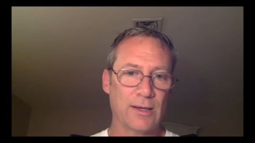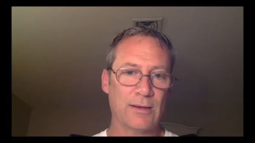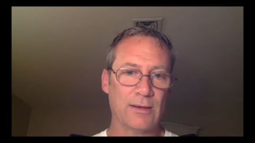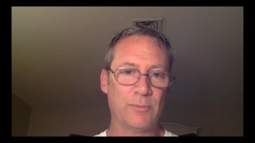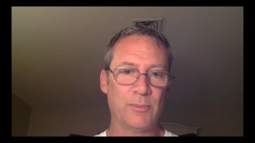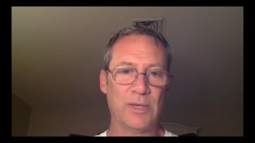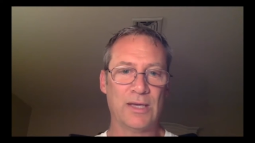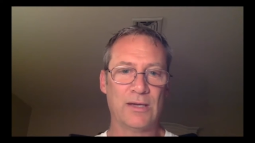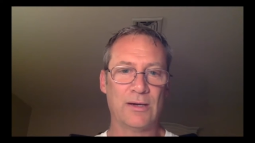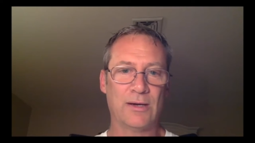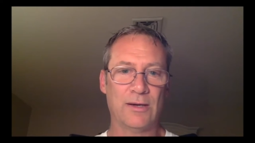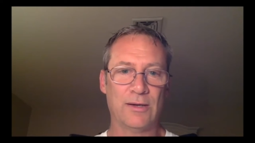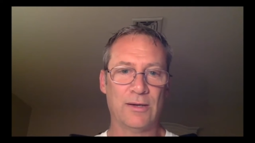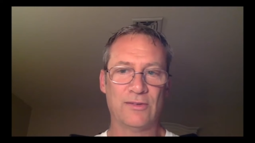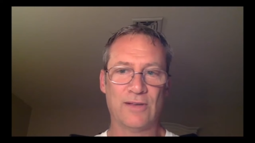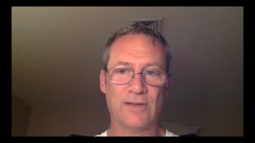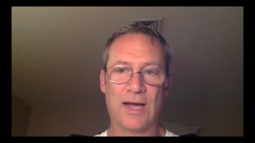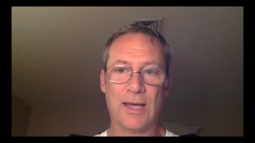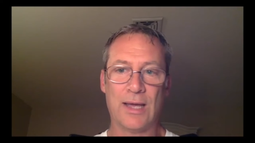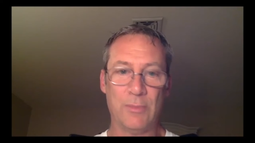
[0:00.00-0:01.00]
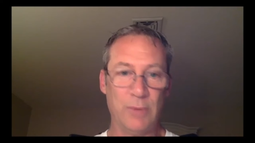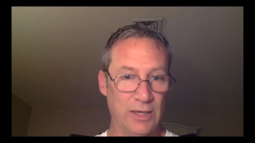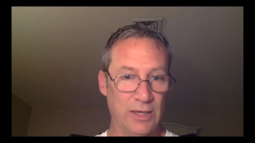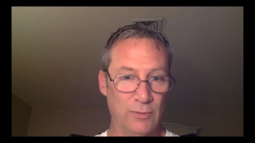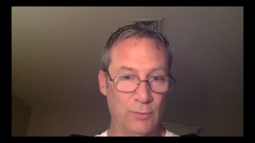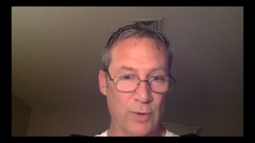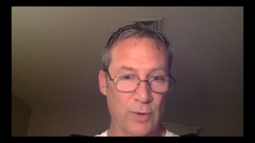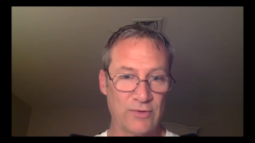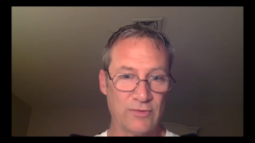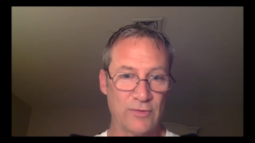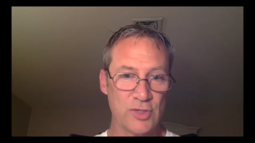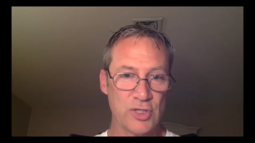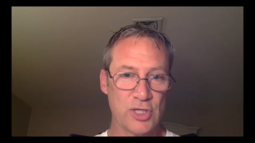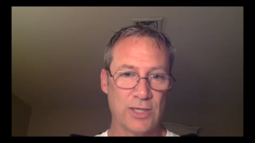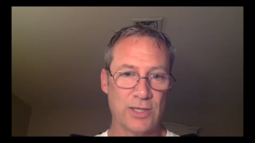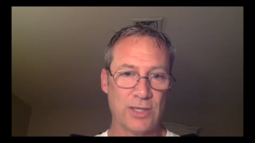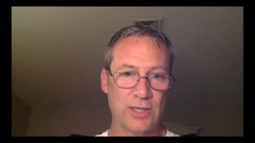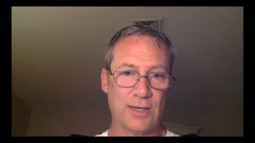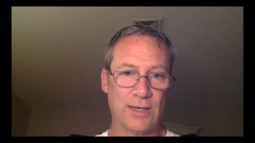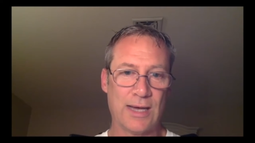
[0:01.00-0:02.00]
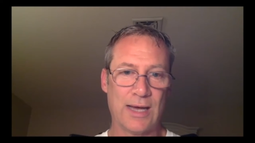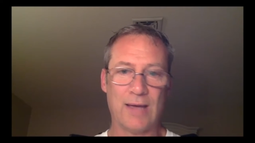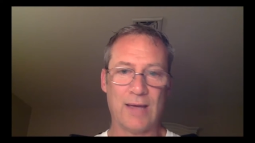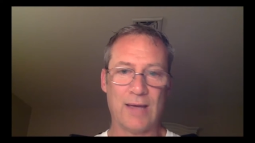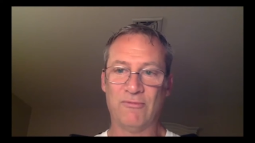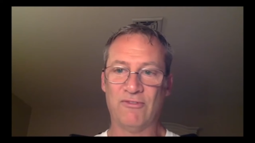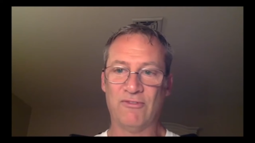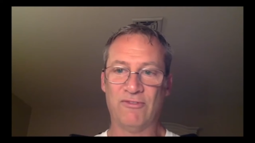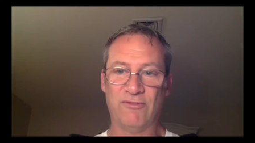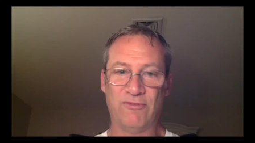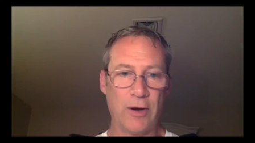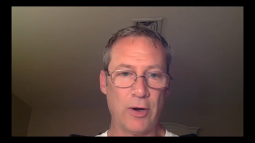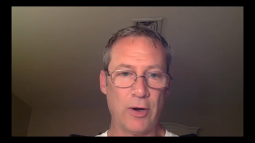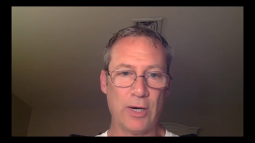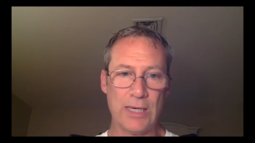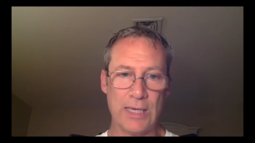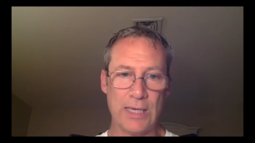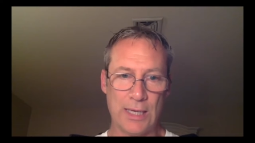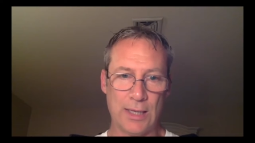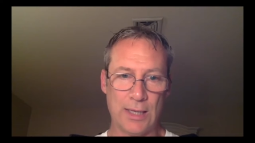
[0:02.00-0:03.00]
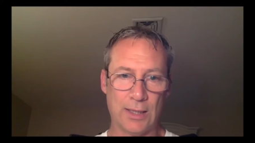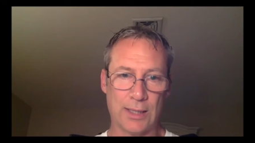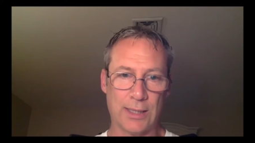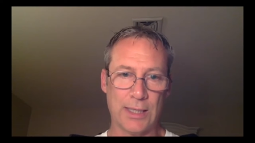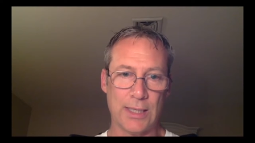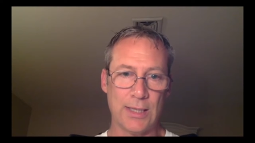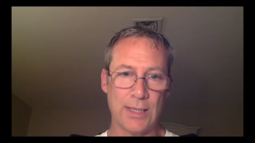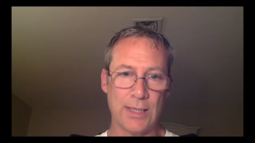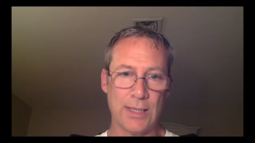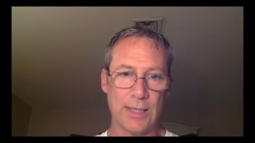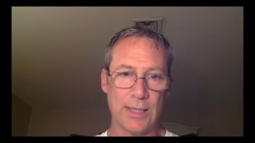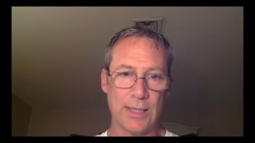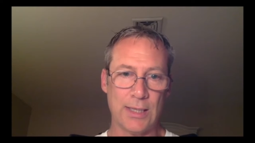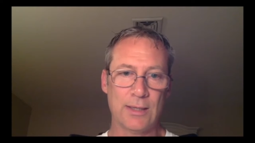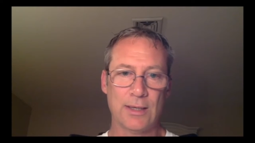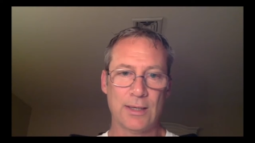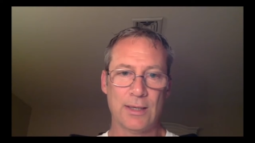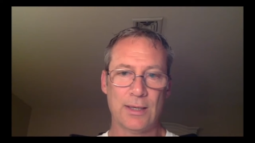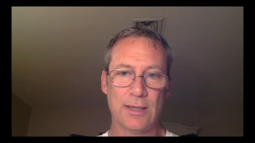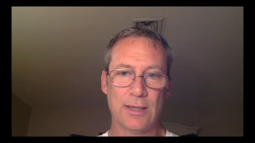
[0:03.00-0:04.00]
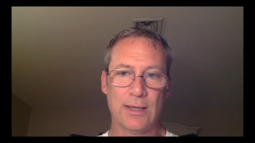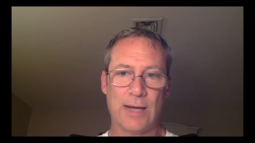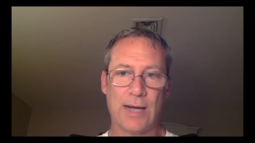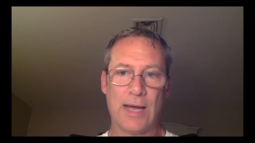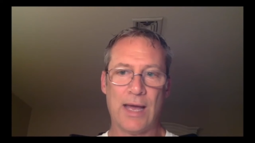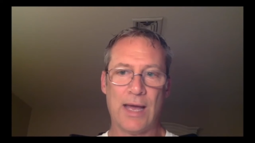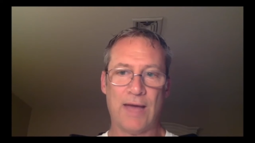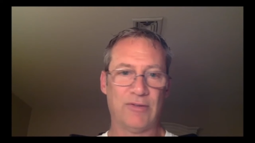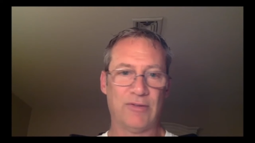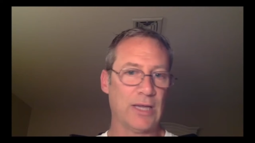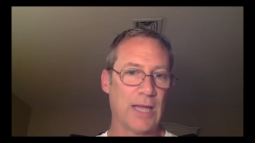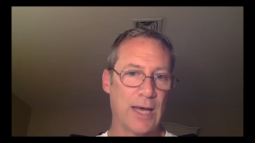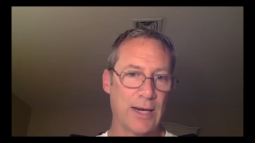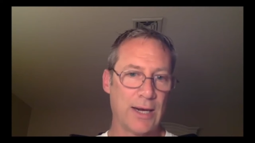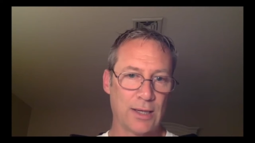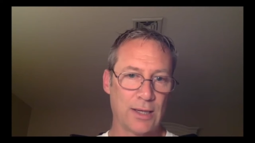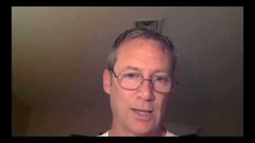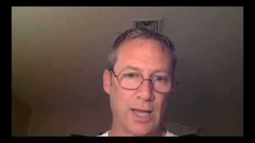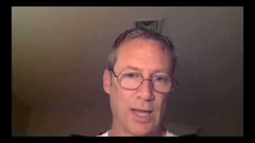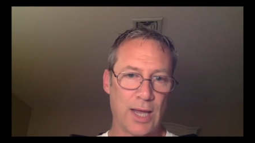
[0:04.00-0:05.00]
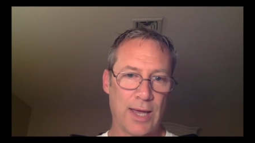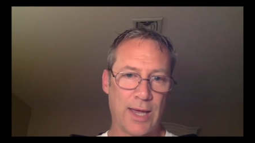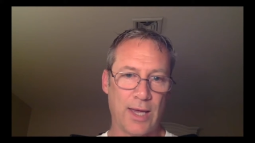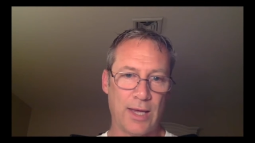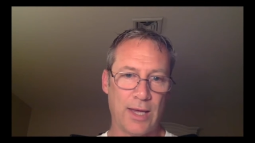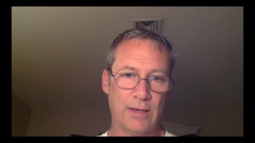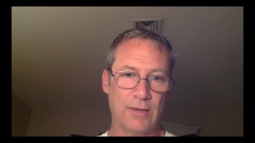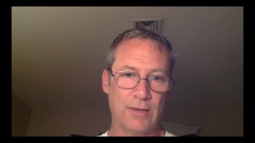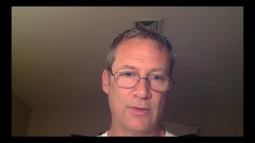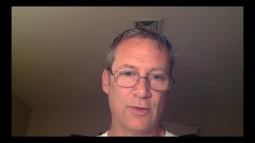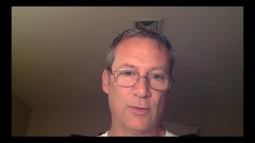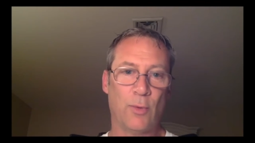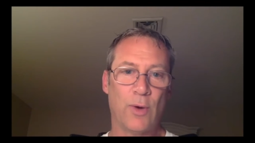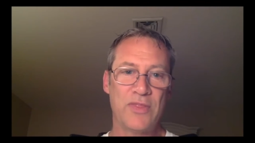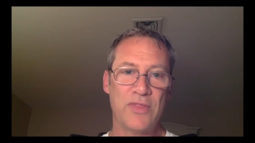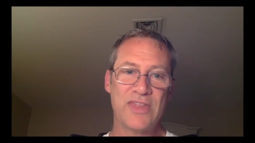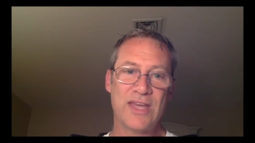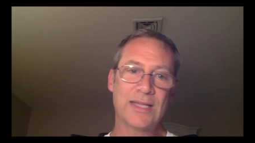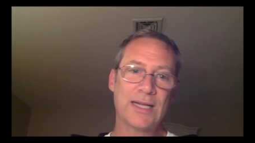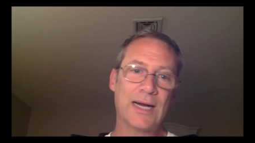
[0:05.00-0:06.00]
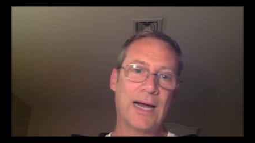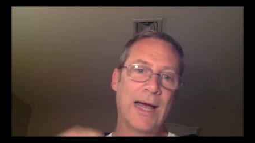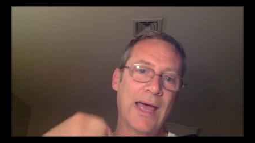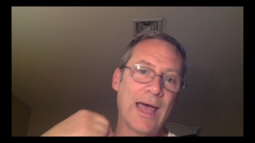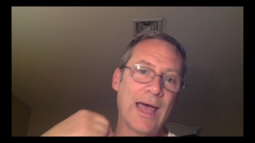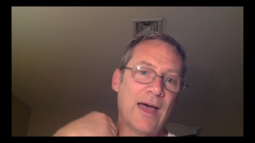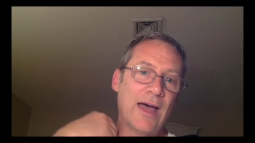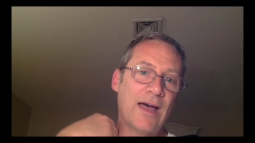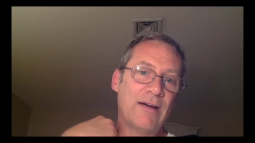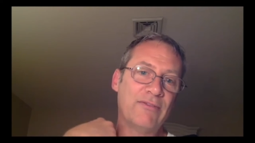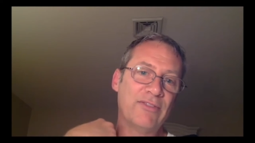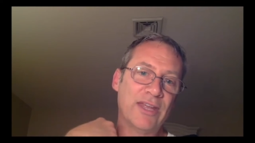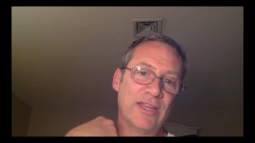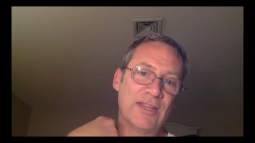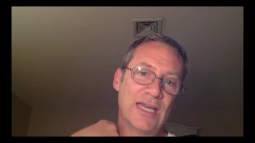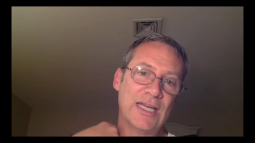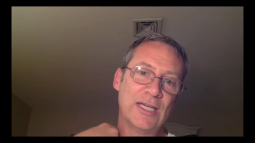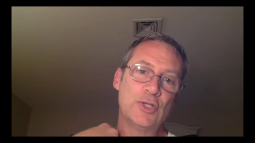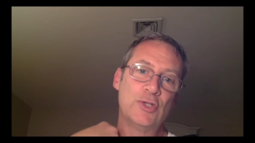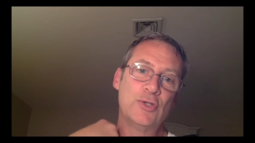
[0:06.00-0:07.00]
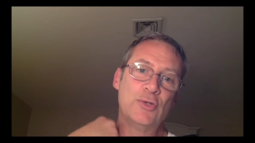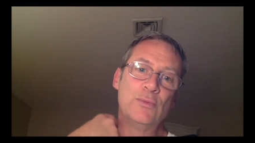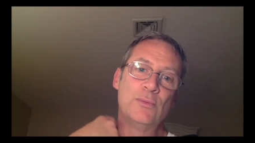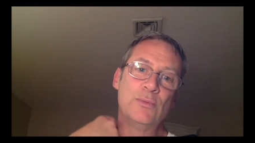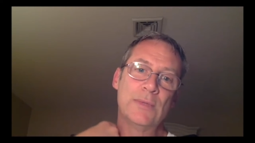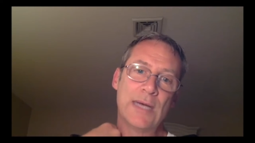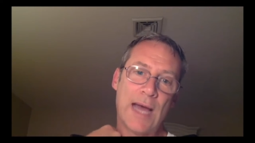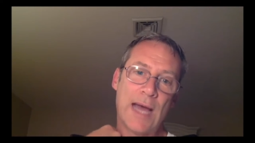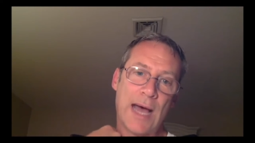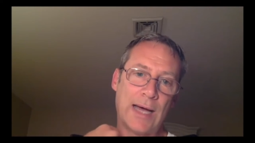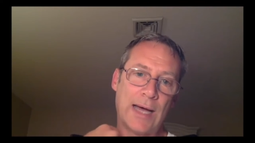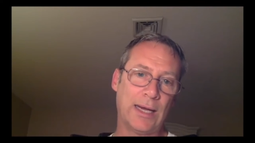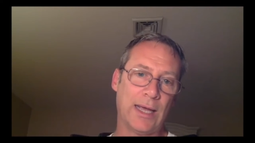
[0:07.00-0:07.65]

because I am in West Virginia. I am very hilly. I have a lot of clay. The one thing that I have that they do not